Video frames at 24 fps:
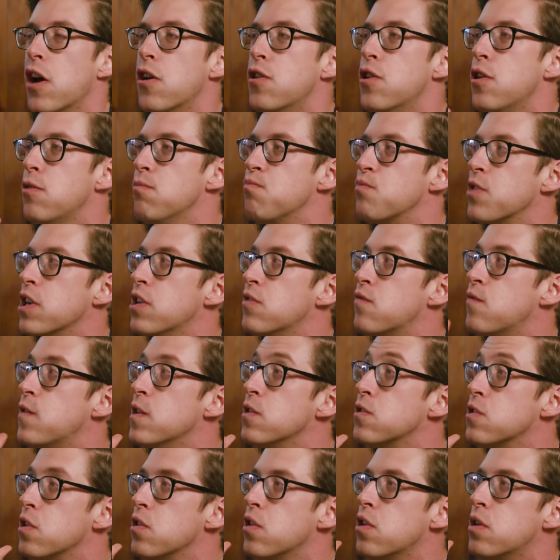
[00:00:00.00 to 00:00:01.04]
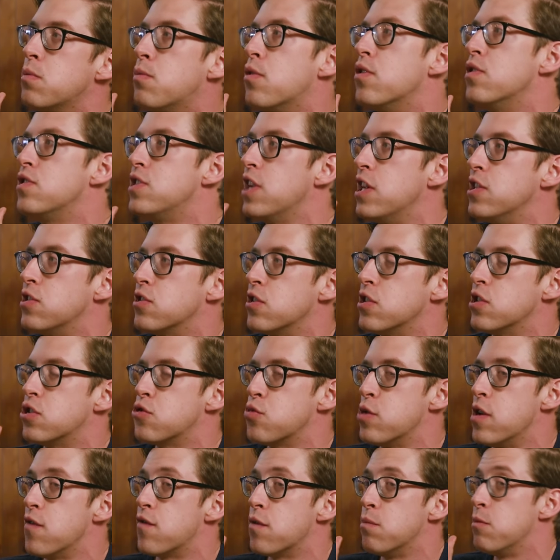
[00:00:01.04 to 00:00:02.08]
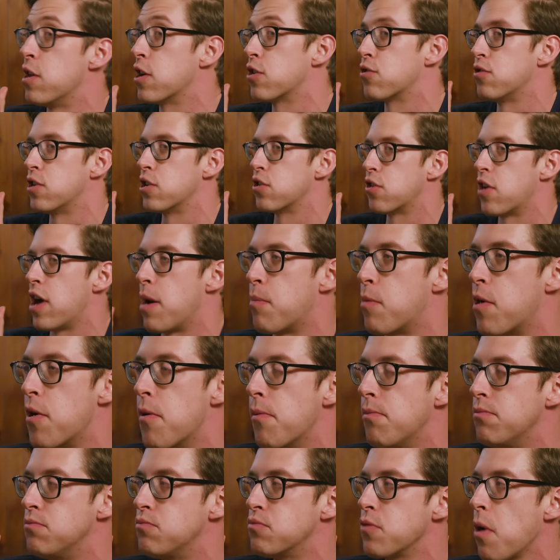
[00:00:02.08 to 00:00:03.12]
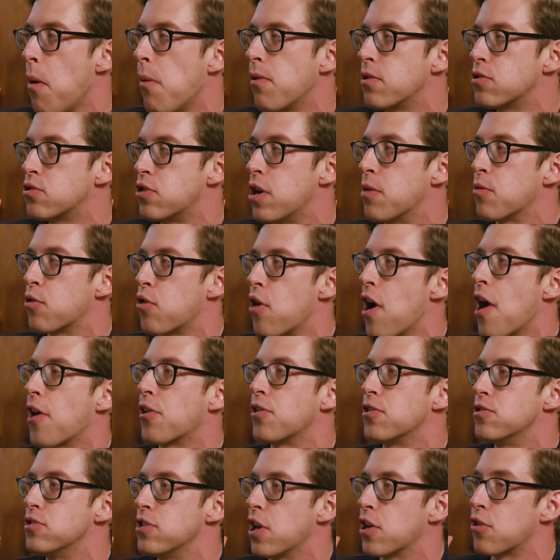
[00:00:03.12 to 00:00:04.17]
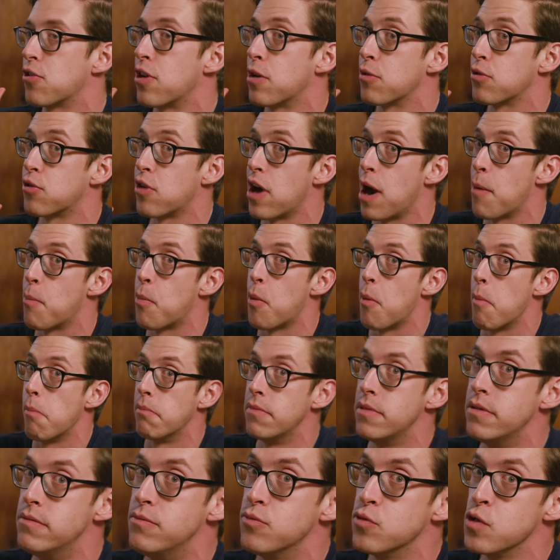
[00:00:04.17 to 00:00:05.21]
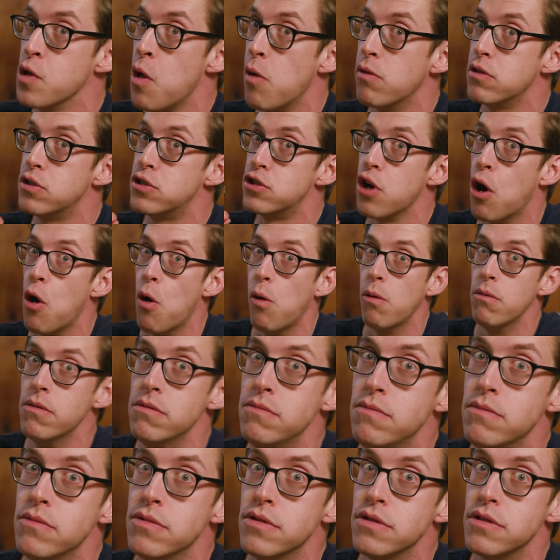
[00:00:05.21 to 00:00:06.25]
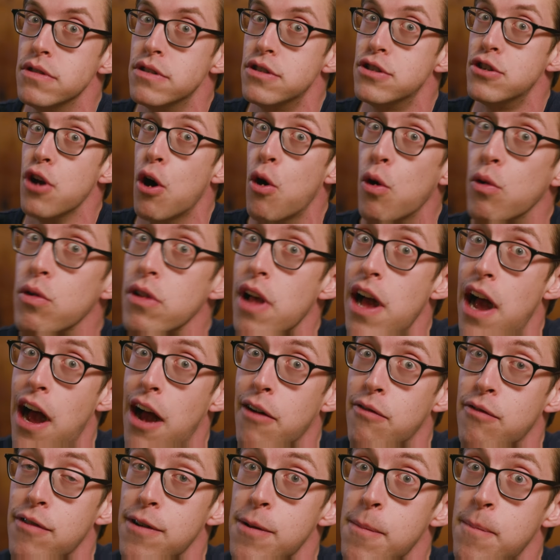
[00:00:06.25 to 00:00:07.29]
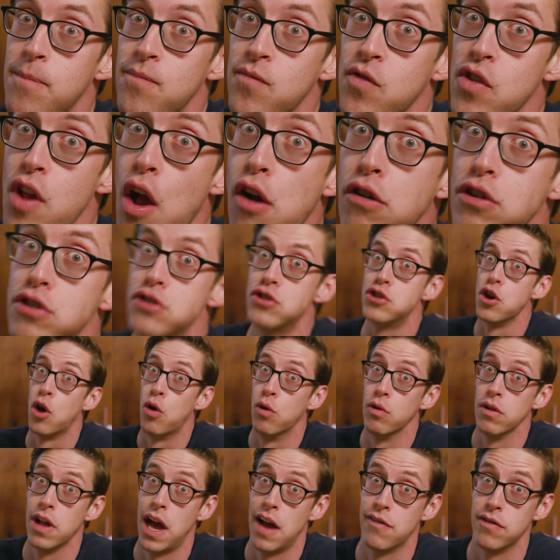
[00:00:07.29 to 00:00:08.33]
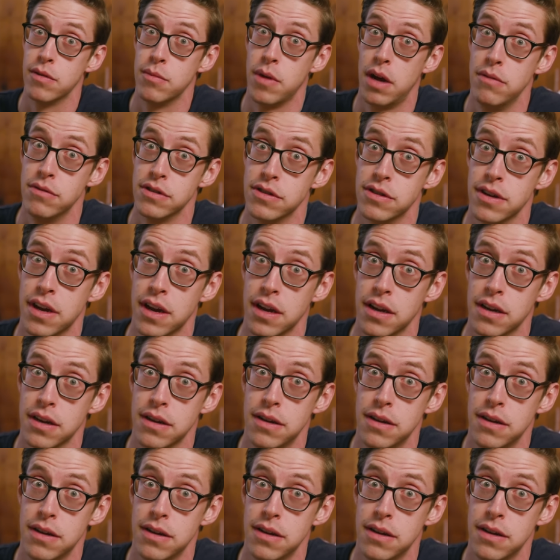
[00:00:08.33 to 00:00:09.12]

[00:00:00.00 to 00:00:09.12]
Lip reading: I don't know, it feels a little more densely sweet from that graham cracker. Graham cracker, not graham crapper. Don't laugh. Don't laugh at my mistake.